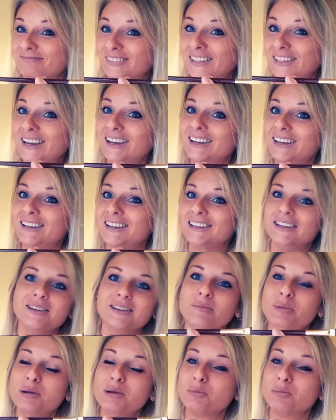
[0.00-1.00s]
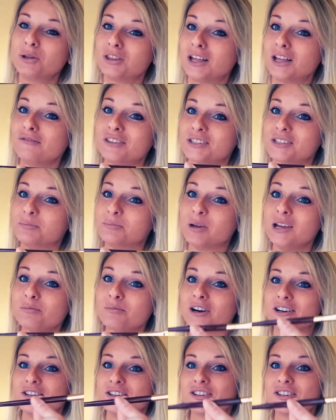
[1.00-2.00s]
Yay, people love this
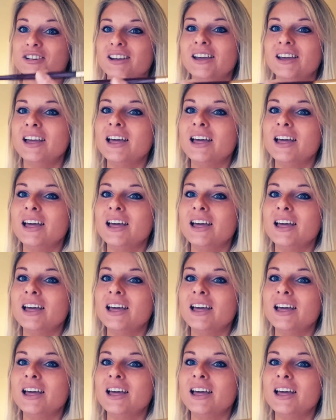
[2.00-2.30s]
paintbrush.